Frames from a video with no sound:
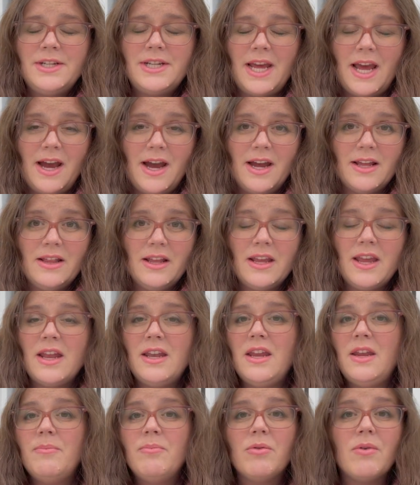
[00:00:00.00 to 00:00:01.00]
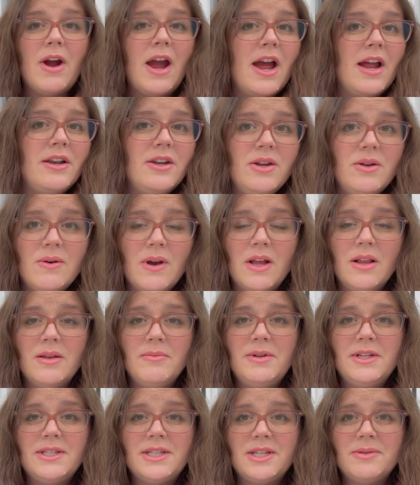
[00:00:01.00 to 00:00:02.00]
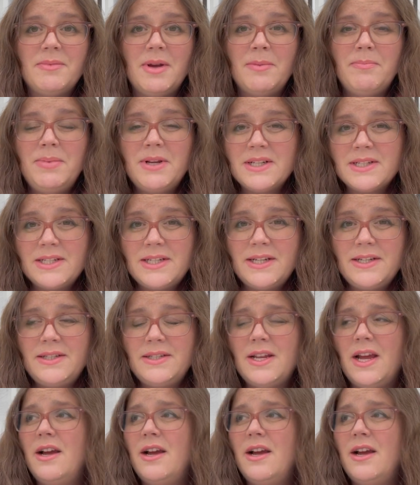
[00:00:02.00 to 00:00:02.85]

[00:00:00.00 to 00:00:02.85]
to add like any brand new elements to my business,